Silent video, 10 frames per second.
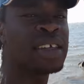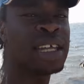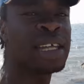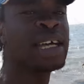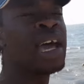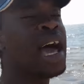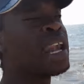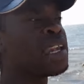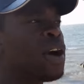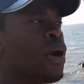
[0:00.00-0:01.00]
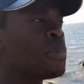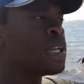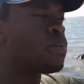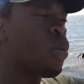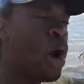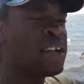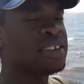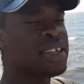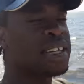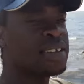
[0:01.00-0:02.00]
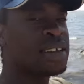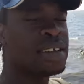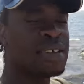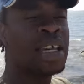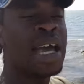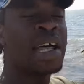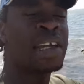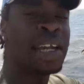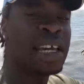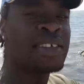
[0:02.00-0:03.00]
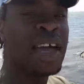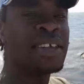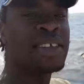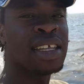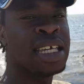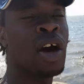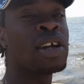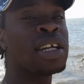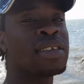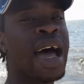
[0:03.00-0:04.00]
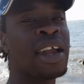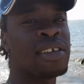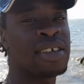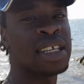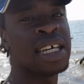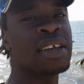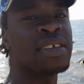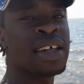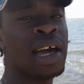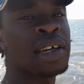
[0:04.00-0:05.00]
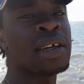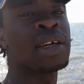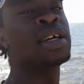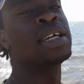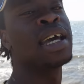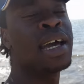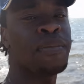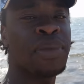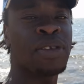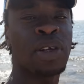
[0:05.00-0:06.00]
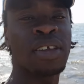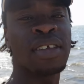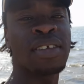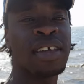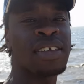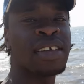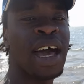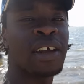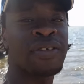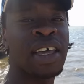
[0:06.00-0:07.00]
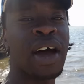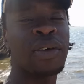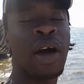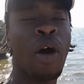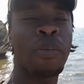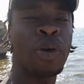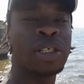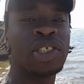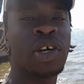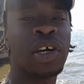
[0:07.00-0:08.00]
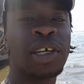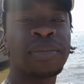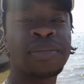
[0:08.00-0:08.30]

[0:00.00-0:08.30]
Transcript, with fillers: city, and now I'm in Mwanza. This is the lakeside city on the Tanzanian side. Yeah, so this is this side of town. Hope you enjoy.